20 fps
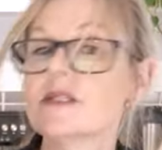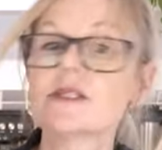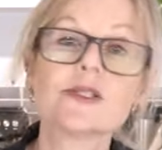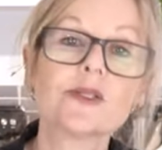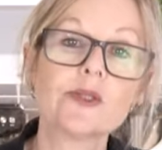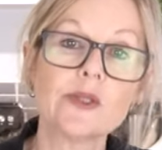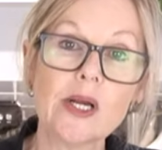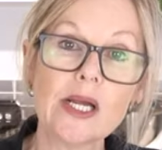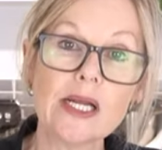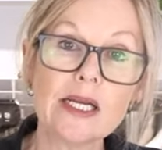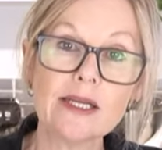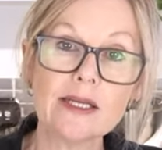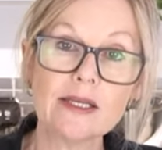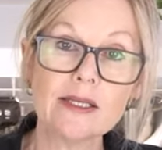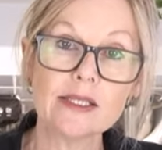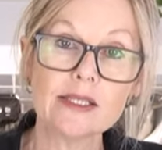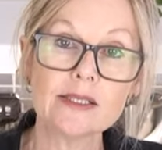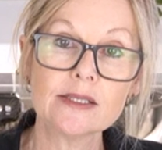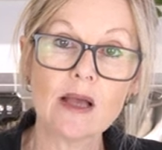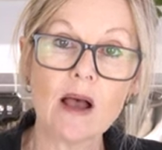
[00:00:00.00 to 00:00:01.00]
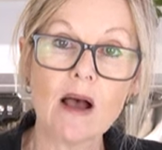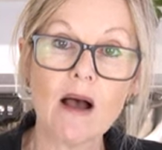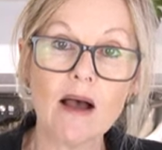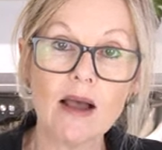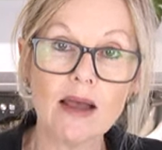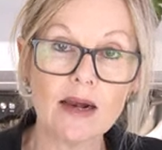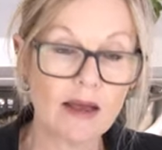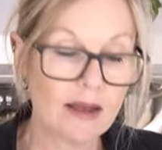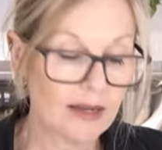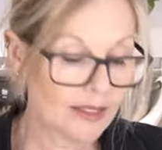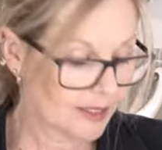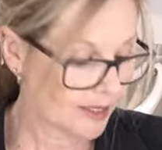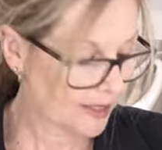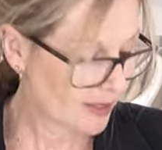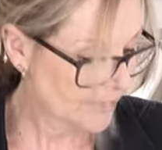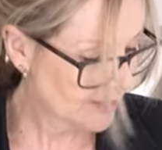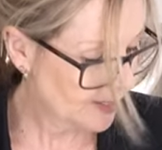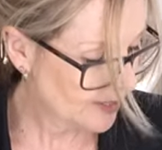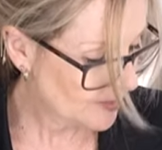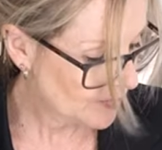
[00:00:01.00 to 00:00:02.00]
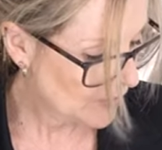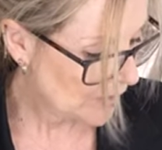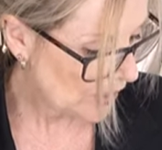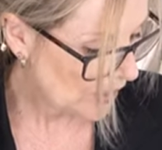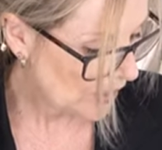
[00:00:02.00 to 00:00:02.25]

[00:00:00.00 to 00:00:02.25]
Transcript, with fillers: Australia is highlighted. So then we're